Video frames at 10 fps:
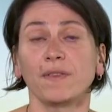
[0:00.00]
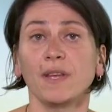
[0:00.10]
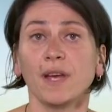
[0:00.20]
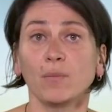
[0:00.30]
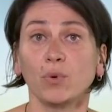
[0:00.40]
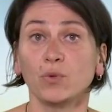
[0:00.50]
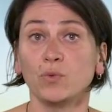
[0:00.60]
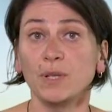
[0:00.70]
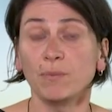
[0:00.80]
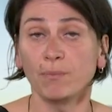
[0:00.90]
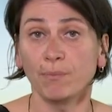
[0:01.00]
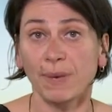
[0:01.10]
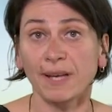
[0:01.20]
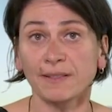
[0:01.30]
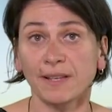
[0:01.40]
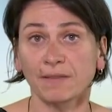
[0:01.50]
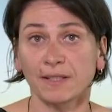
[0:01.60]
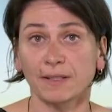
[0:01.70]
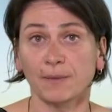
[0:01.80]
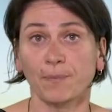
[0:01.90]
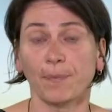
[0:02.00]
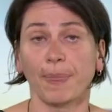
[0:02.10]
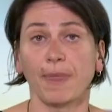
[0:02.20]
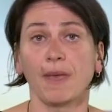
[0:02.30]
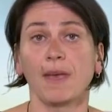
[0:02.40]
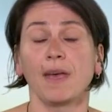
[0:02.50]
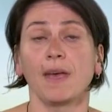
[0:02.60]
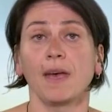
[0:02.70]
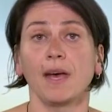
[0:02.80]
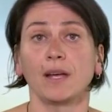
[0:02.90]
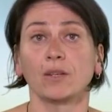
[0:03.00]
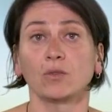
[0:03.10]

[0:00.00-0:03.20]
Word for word: or it aims at replacing a product